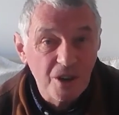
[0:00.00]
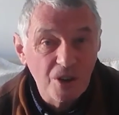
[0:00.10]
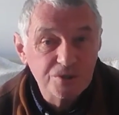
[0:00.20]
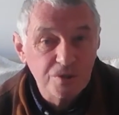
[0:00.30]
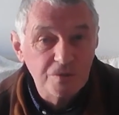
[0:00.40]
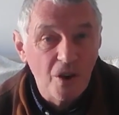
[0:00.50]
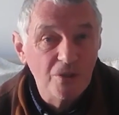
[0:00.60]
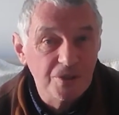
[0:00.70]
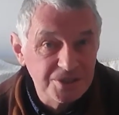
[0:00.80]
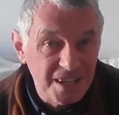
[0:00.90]
are sort of
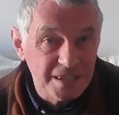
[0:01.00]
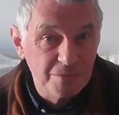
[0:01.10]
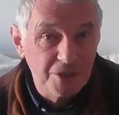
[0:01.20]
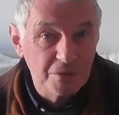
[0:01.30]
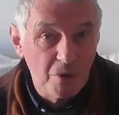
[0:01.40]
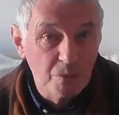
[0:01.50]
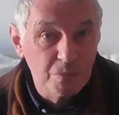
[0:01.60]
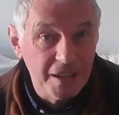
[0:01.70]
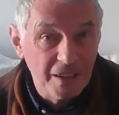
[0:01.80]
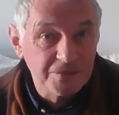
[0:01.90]
on the table at the moment we
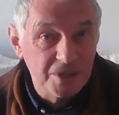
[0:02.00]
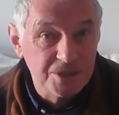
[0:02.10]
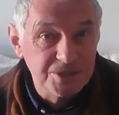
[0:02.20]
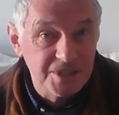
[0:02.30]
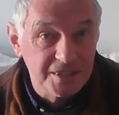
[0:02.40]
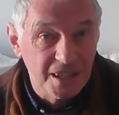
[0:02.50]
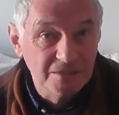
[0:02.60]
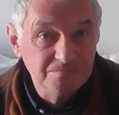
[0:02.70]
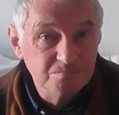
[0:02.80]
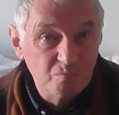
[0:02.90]
have to consider.
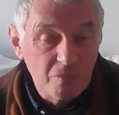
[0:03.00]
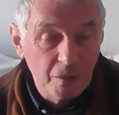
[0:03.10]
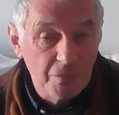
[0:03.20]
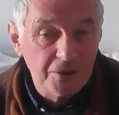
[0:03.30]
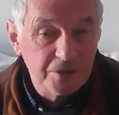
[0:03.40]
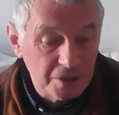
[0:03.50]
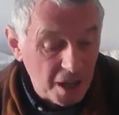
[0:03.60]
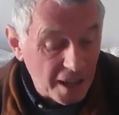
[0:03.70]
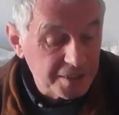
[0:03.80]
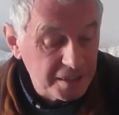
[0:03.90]
But
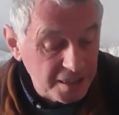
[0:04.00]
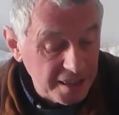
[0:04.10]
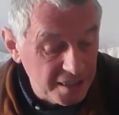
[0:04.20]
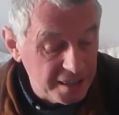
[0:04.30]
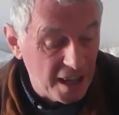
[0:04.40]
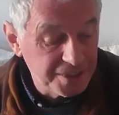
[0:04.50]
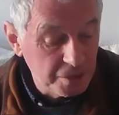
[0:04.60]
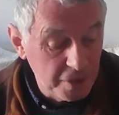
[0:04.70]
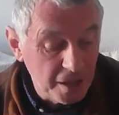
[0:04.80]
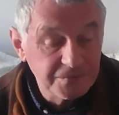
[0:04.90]
I think we
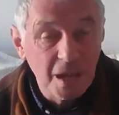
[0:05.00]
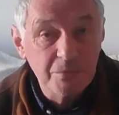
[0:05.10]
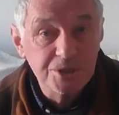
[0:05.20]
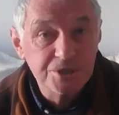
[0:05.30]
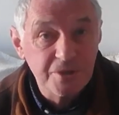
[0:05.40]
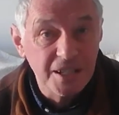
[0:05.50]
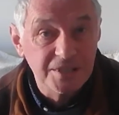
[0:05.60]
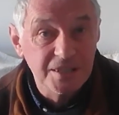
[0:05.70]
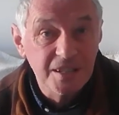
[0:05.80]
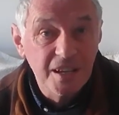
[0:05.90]
have
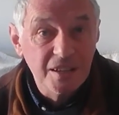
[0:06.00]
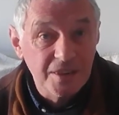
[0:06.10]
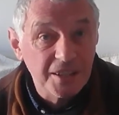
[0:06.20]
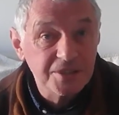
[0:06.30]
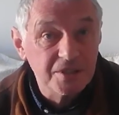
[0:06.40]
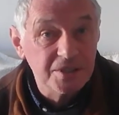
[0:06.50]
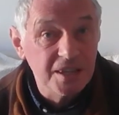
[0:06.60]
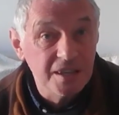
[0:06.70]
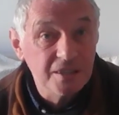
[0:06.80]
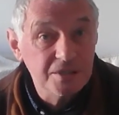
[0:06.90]
demonstrated that
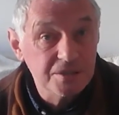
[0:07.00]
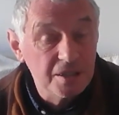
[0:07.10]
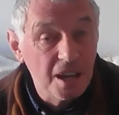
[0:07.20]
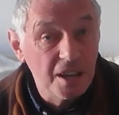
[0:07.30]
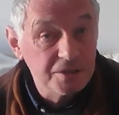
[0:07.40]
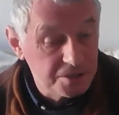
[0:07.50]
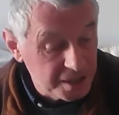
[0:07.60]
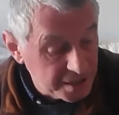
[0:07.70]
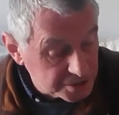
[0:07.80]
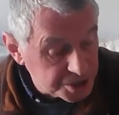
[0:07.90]
the
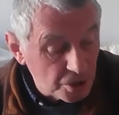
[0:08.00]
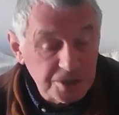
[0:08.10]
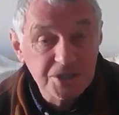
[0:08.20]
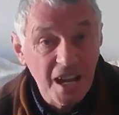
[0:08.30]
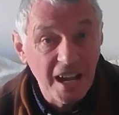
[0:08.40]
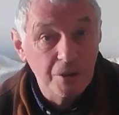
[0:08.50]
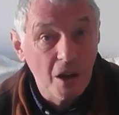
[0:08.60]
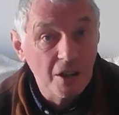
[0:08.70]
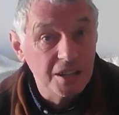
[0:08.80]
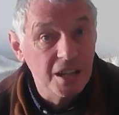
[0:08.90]
Scottish
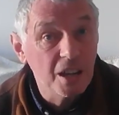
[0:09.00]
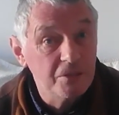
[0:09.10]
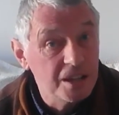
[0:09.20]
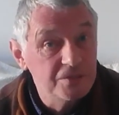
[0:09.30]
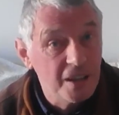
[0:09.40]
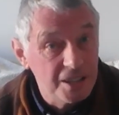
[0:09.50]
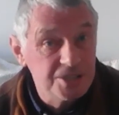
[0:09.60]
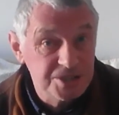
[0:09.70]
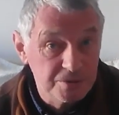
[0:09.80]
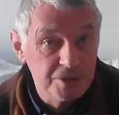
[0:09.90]
hierarchy are in very
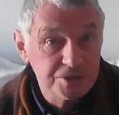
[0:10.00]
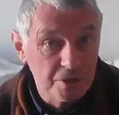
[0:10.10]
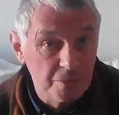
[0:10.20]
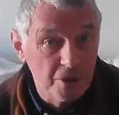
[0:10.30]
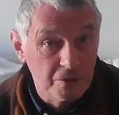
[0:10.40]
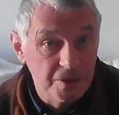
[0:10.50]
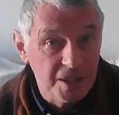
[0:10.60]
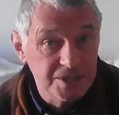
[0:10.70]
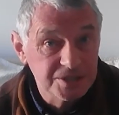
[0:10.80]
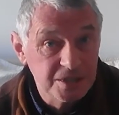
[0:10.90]
serious trouble over
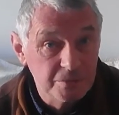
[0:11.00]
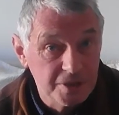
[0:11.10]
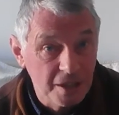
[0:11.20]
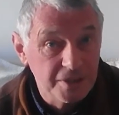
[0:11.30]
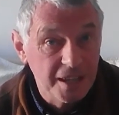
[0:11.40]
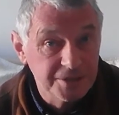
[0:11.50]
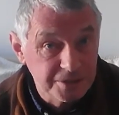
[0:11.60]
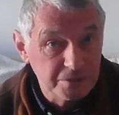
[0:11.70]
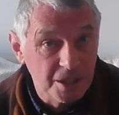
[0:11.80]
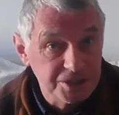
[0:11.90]
this, without a
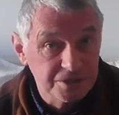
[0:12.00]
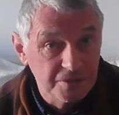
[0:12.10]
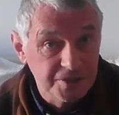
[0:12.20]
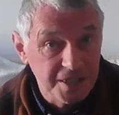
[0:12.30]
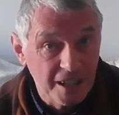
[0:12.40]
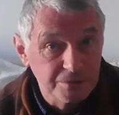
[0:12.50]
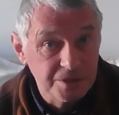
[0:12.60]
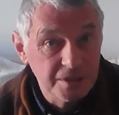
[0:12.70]
question of a doubt.